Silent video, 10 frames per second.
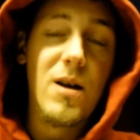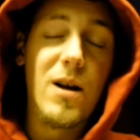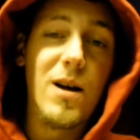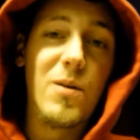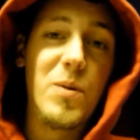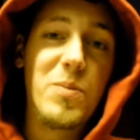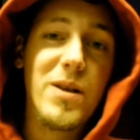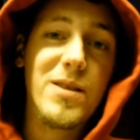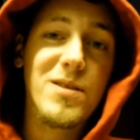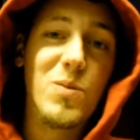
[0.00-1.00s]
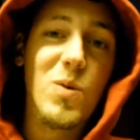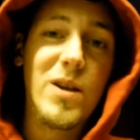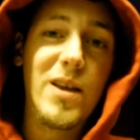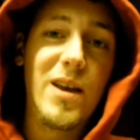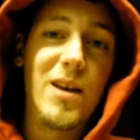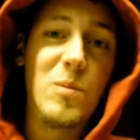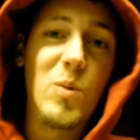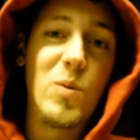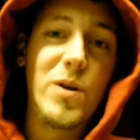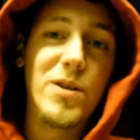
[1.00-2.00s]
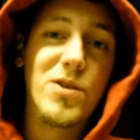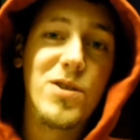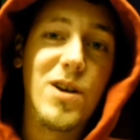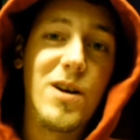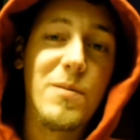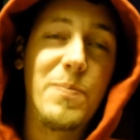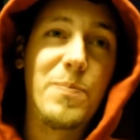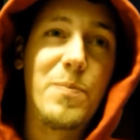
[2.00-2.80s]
Uh, we played this one game which um,